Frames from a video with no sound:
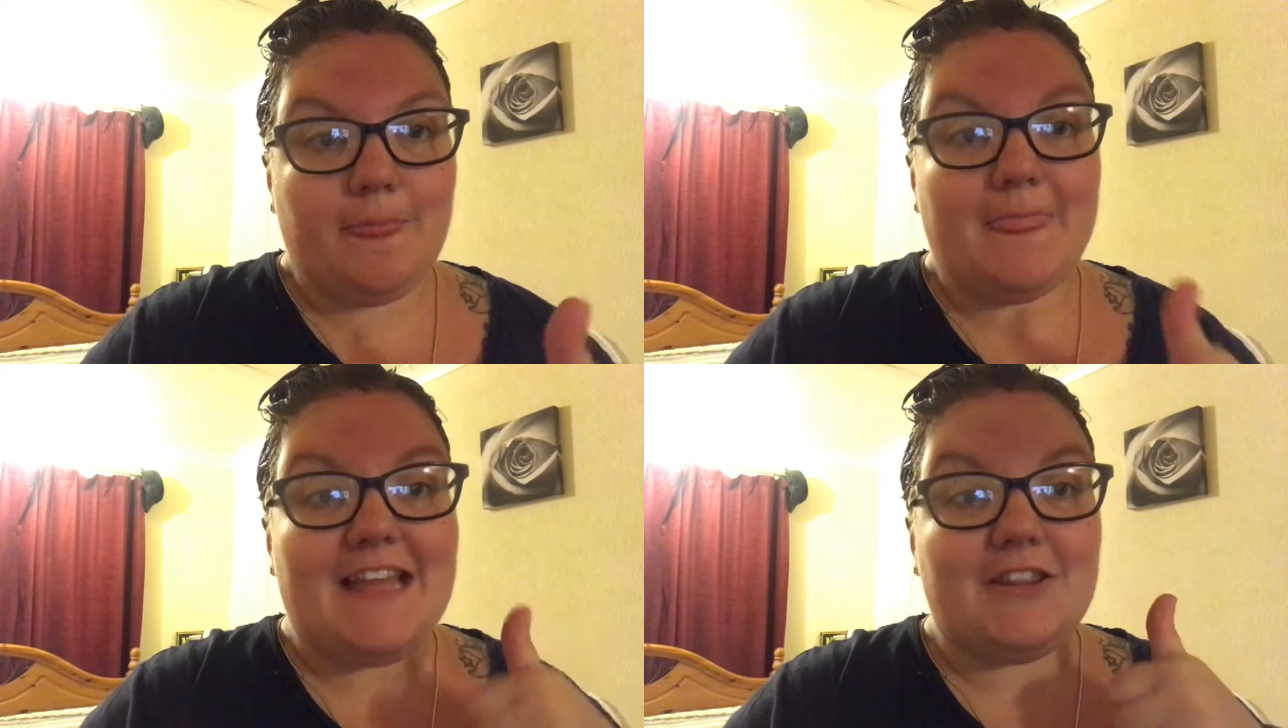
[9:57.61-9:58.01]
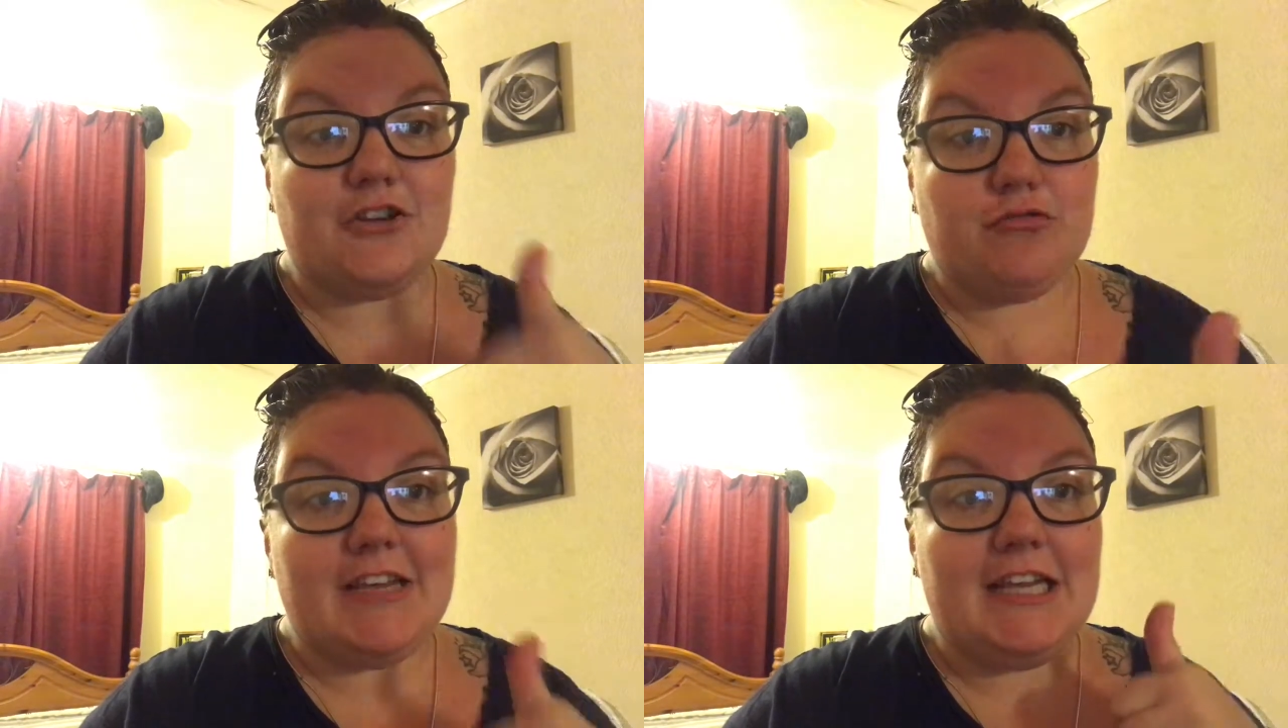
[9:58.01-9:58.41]
that the
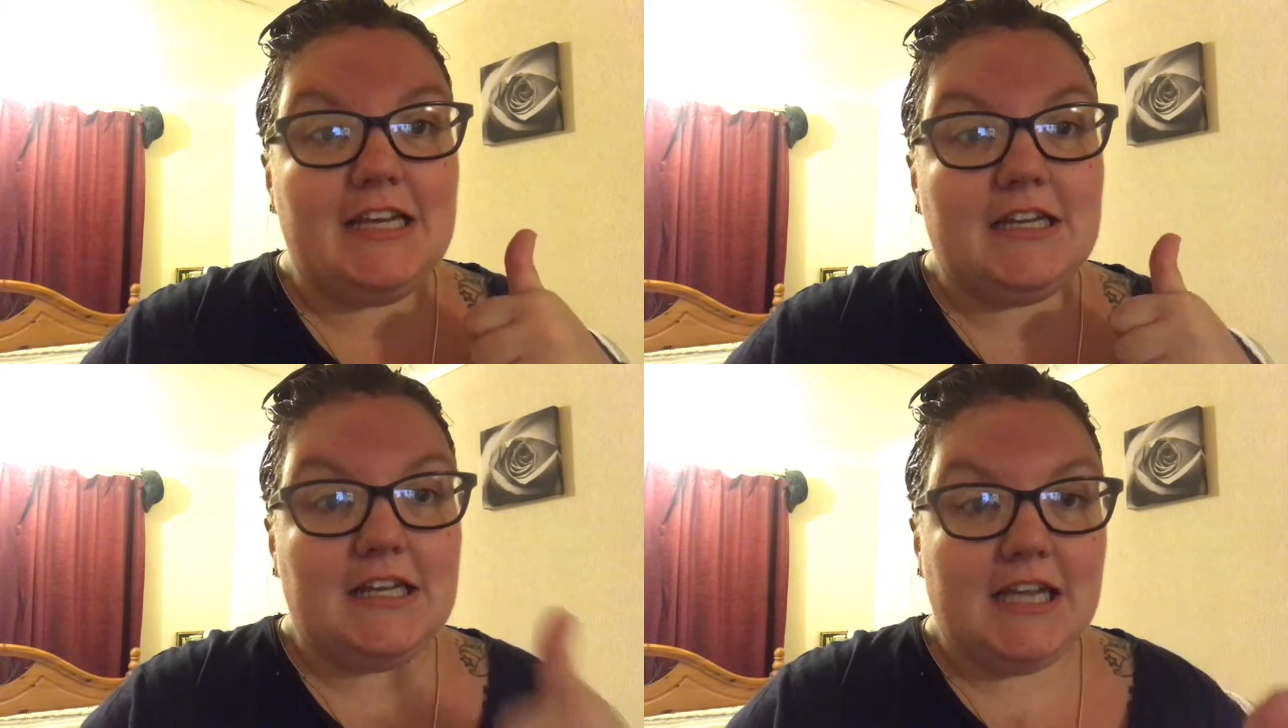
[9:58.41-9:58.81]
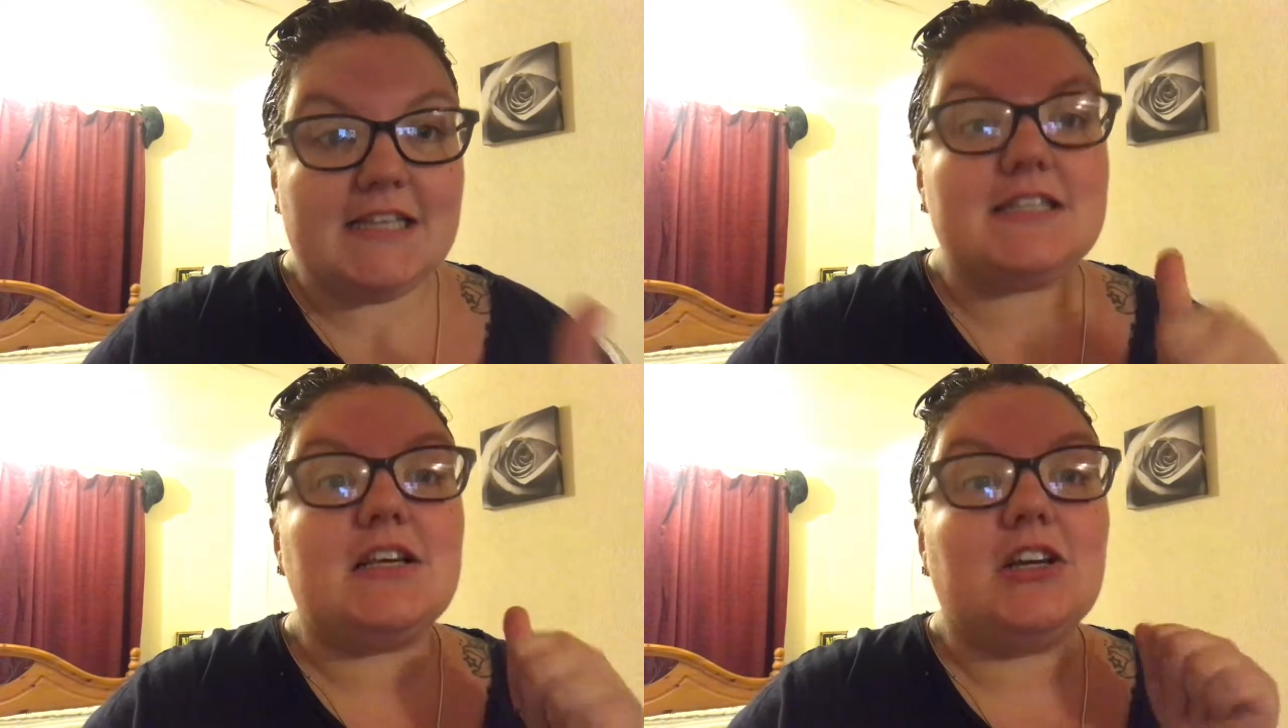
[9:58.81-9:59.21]
green
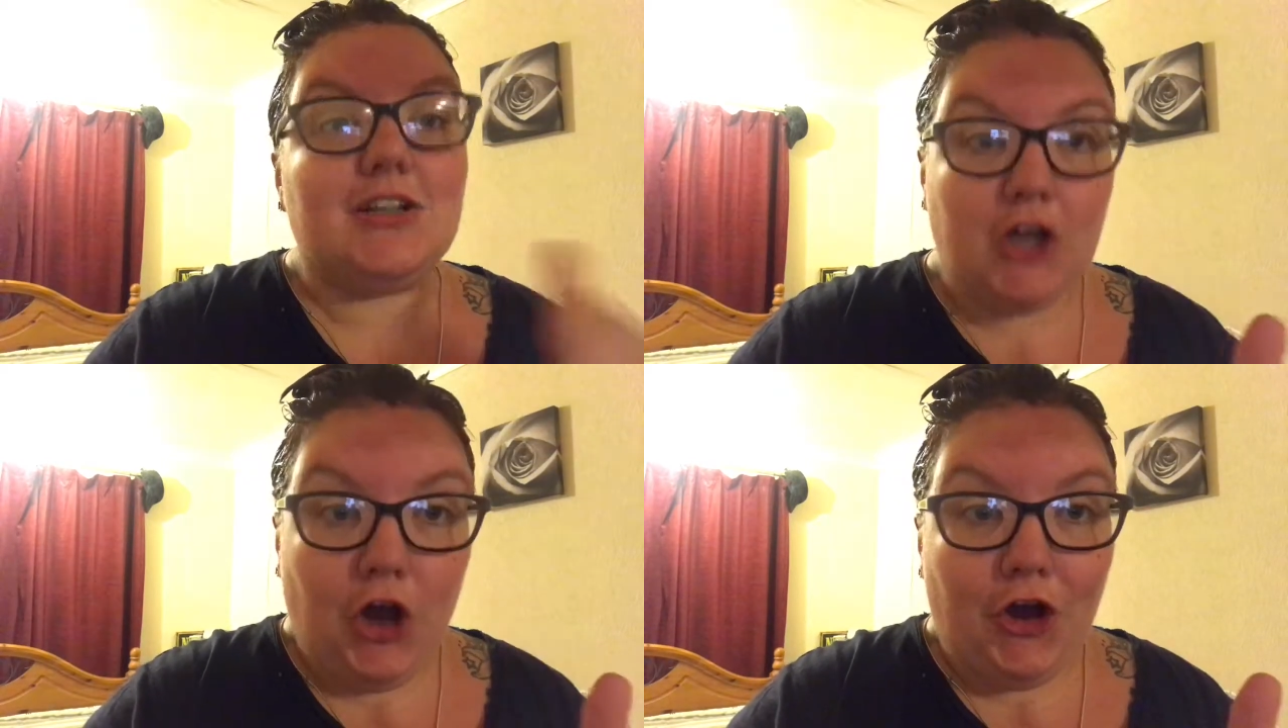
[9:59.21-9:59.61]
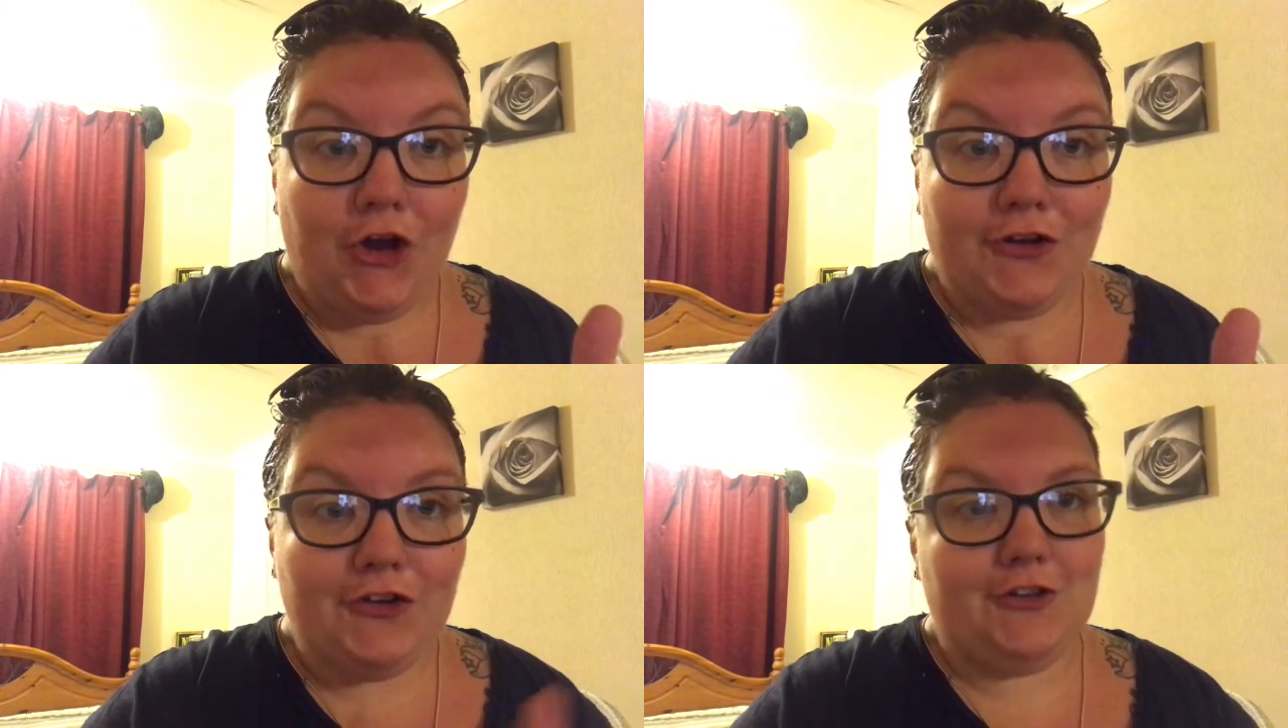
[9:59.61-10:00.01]
is
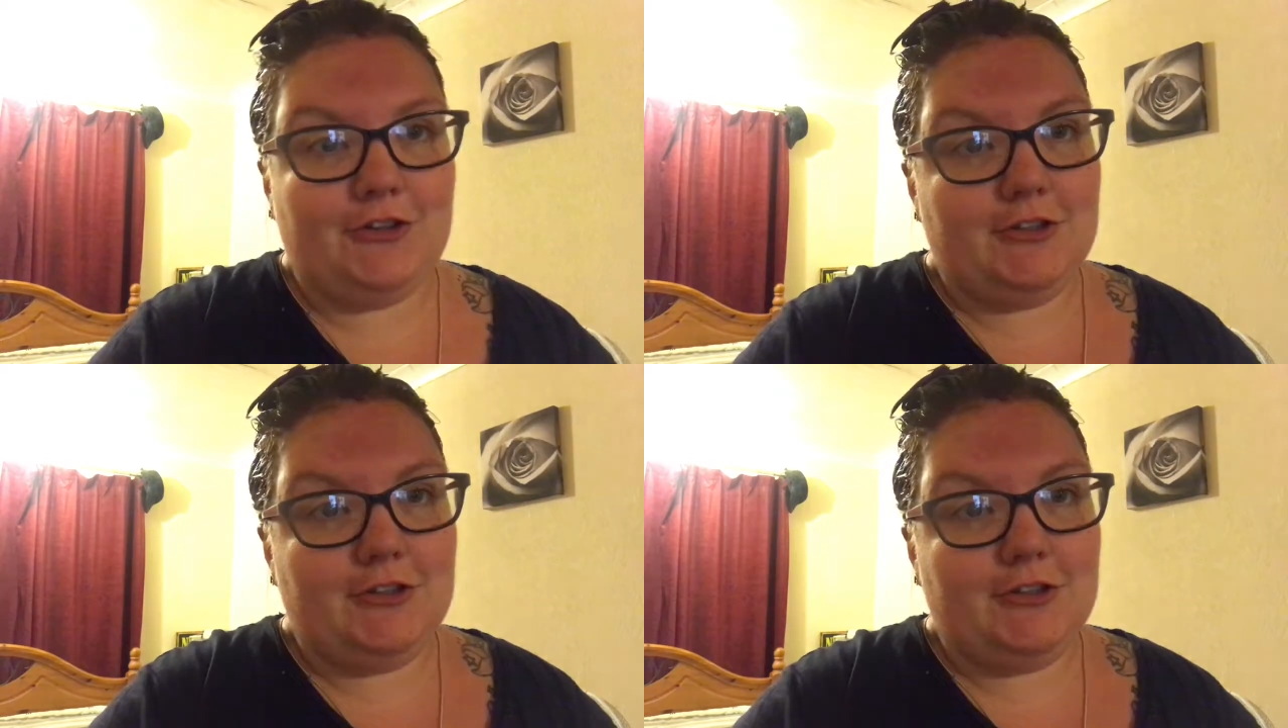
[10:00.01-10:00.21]
gone.